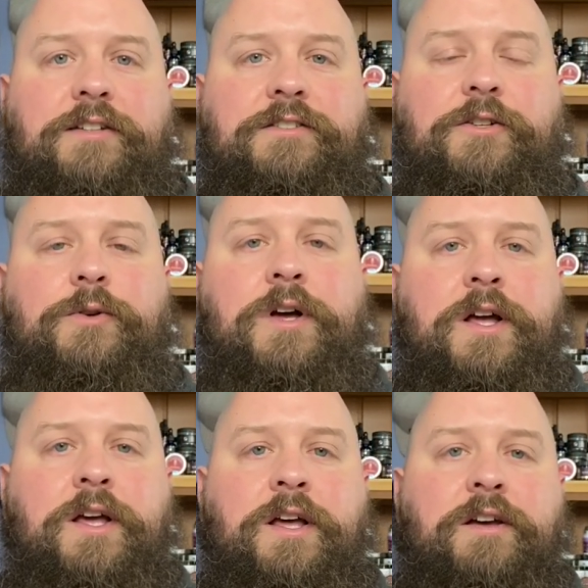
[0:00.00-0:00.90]
So
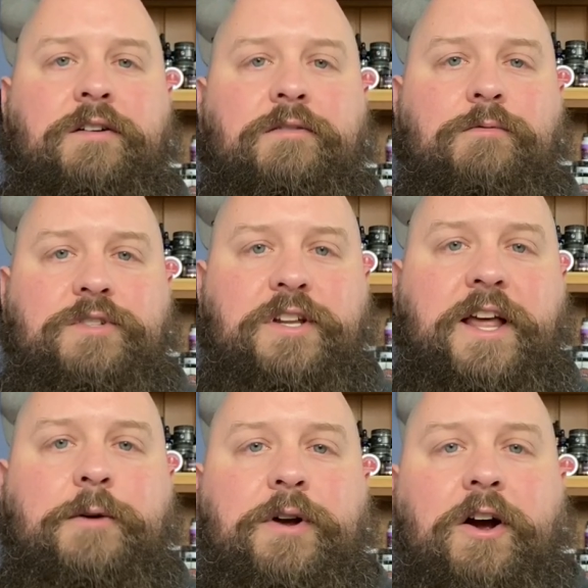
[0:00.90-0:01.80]

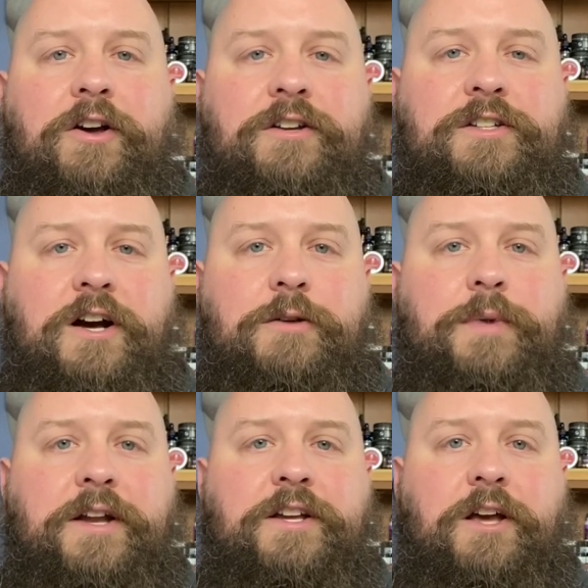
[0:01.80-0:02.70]
today we are going to talk
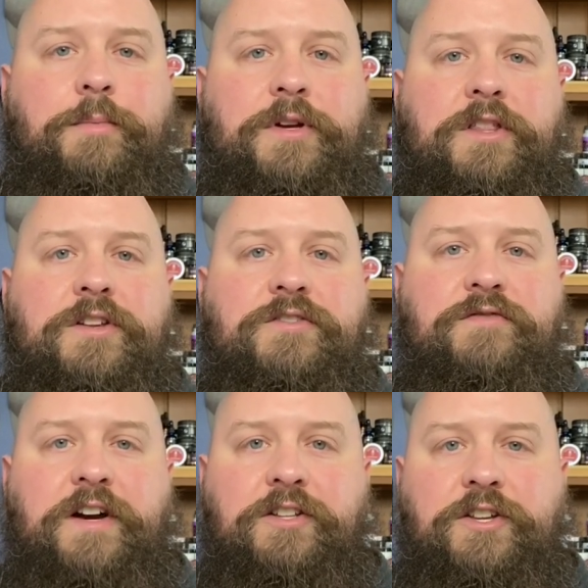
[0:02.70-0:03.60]
about a company that is
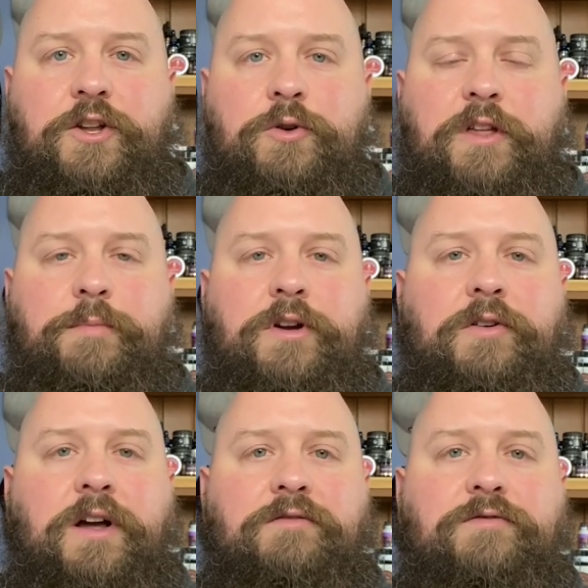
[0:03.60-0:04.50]
fairly new. They've been
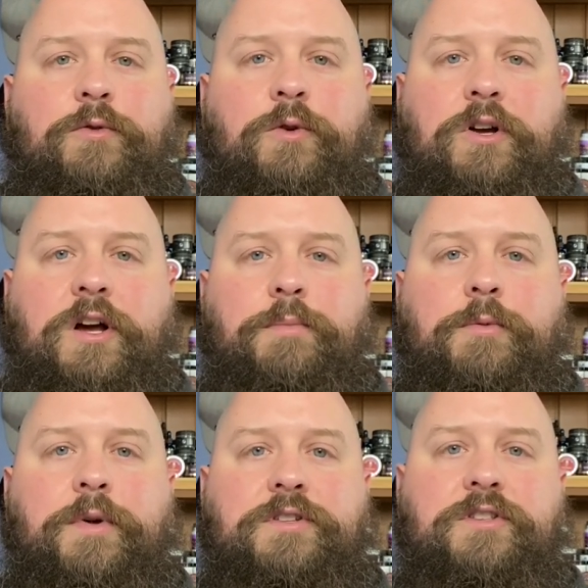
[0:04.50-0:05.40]
around for a couple of
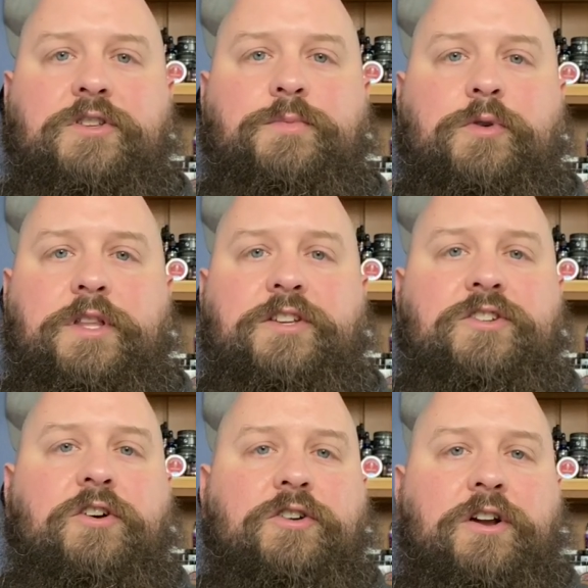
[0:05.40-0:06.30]
months at this point. They
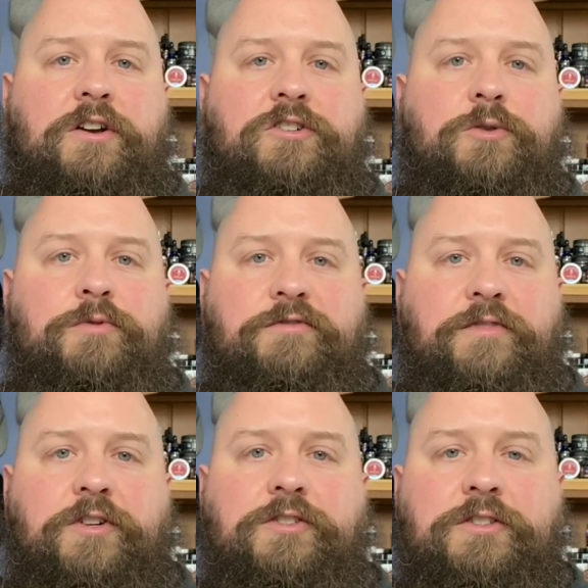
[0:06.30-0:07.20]
started October
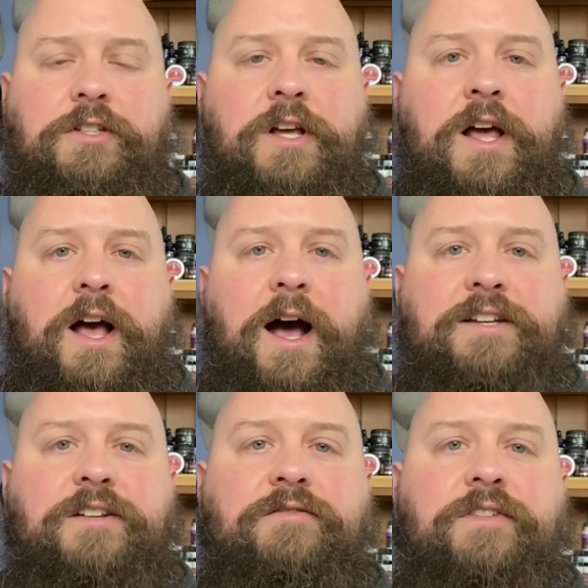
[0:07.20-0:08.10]
first. I
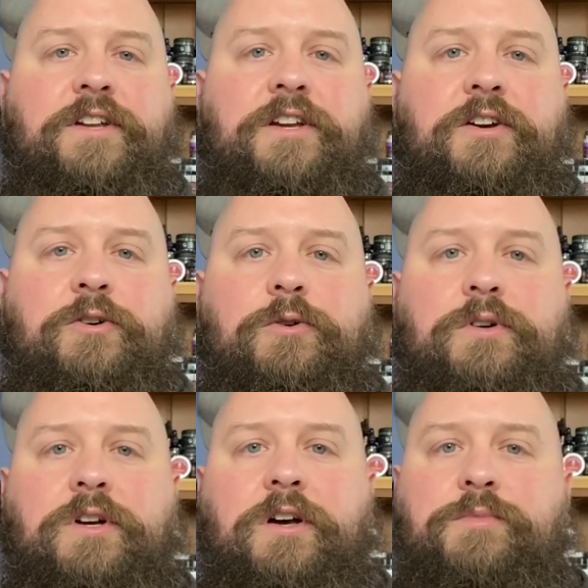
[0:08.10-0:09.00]
did a video
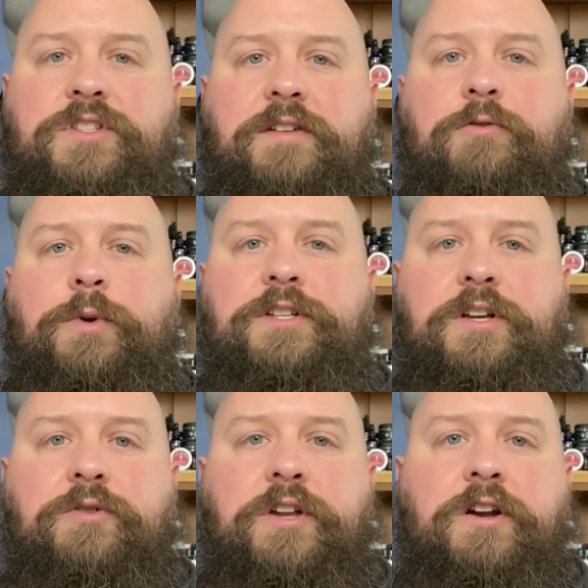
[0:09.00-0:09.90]
um, several weeks
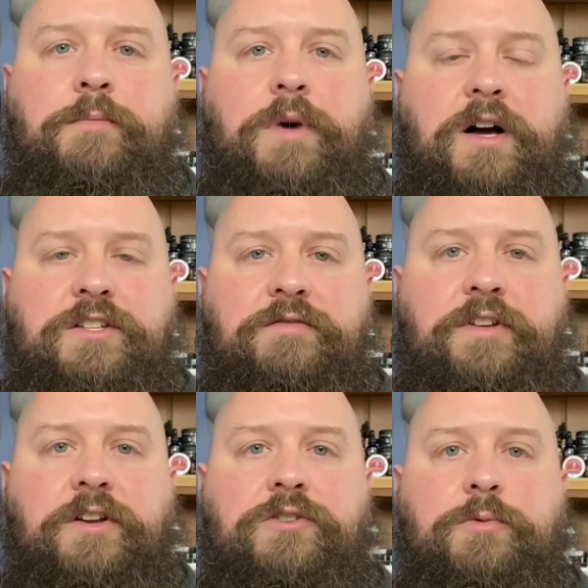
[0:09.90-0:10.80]
ago, did an unboxing
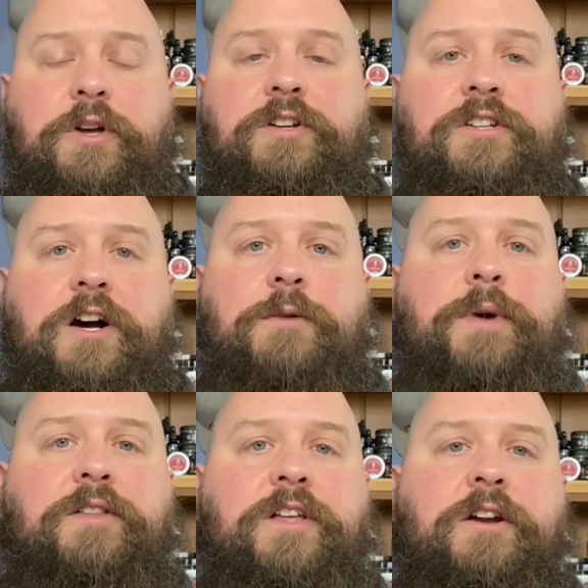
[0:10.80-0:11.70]
video. So we're going to talk
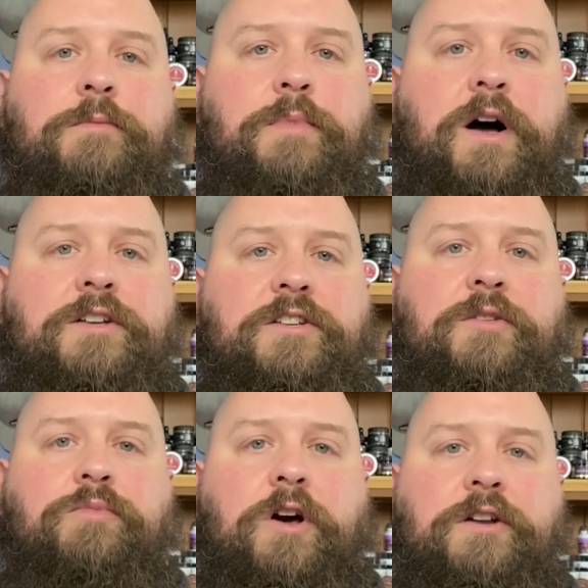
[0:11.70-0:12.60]
about that unboxing, the
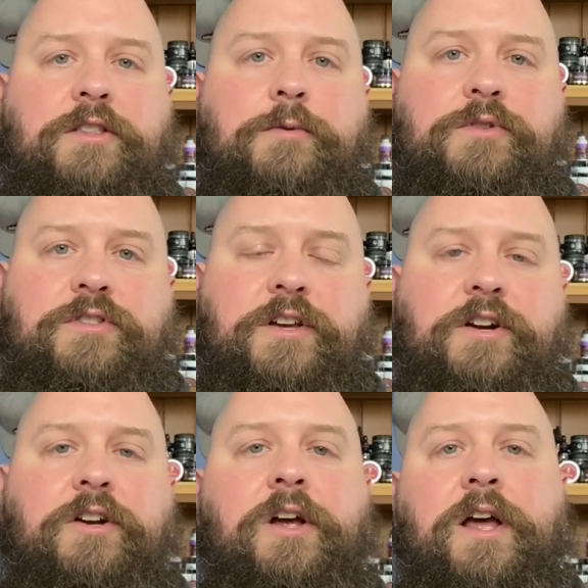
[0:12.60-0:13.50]
product that was
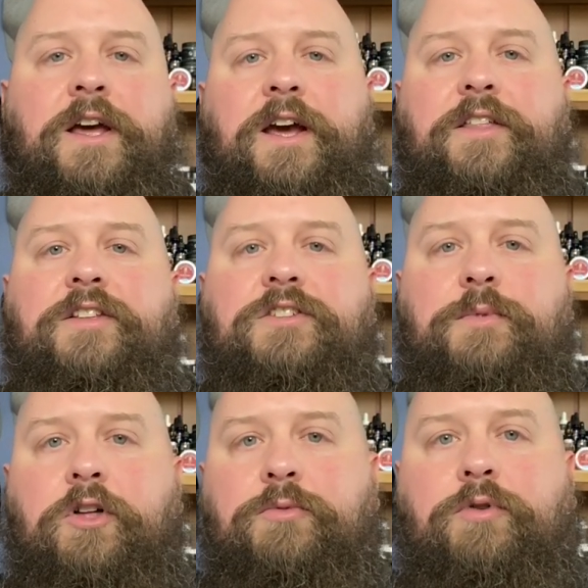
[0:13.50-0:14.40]
there, and then some
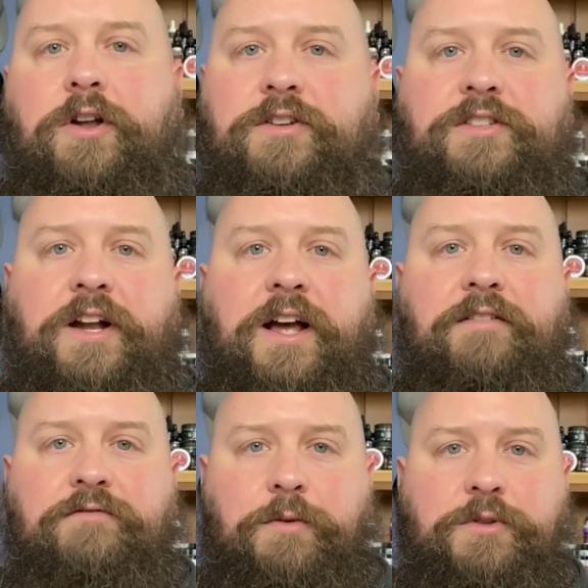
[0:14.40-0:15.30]
other products that I
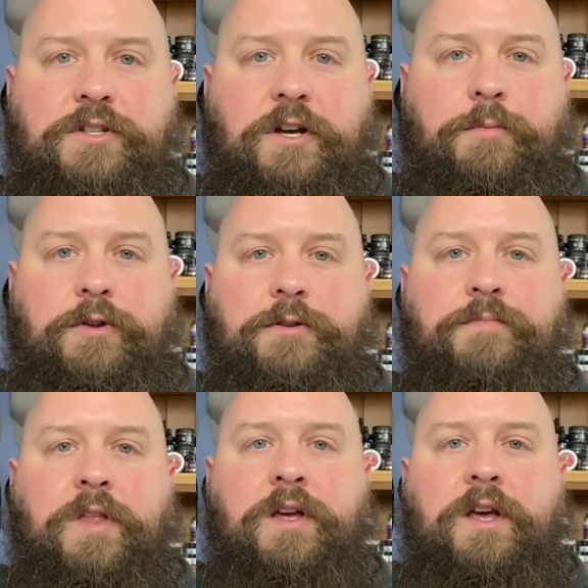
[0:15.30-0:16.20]
have from this company.
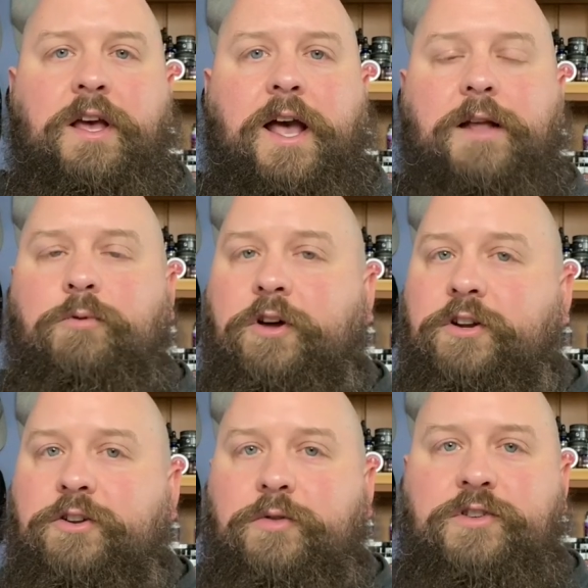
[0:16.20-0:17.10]
And we're going to
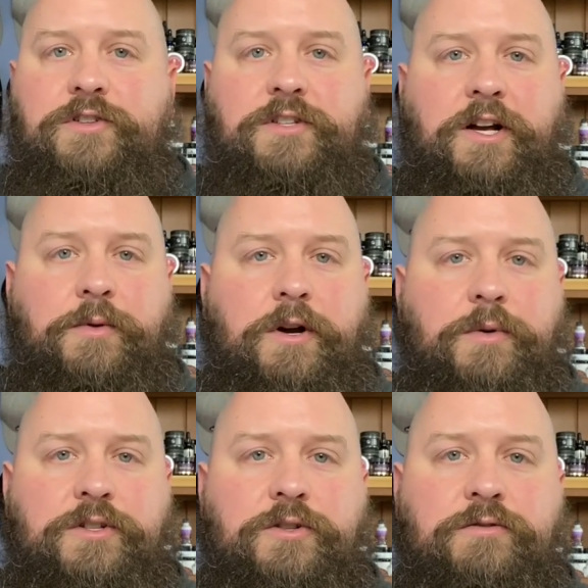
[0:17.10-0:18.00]
do this just like we
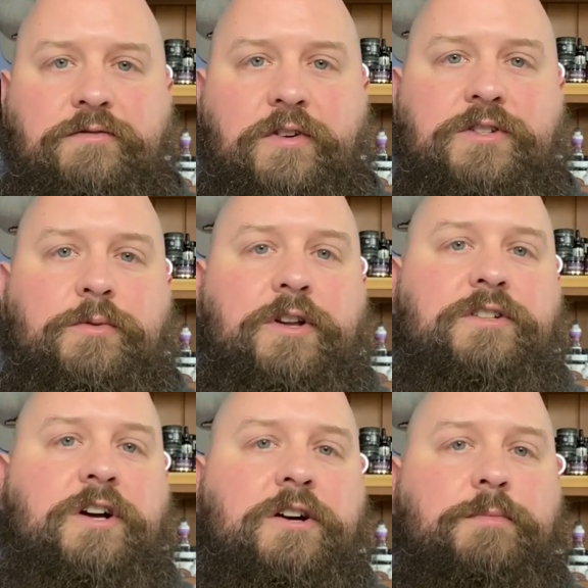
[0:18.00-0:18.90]
always do. First, we're going to
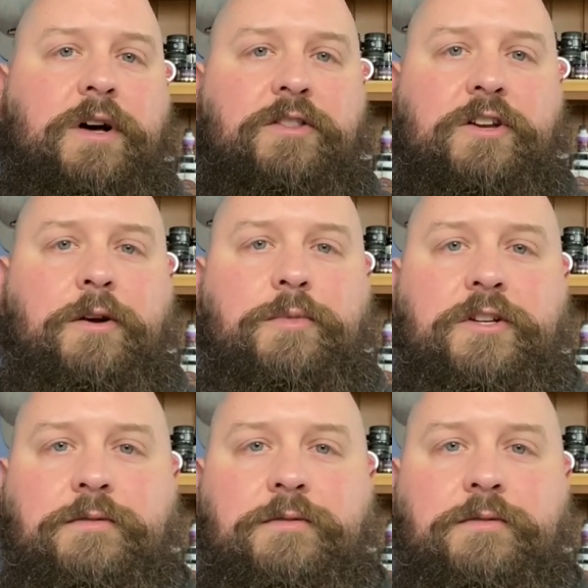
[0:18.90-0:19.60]
talk about the company.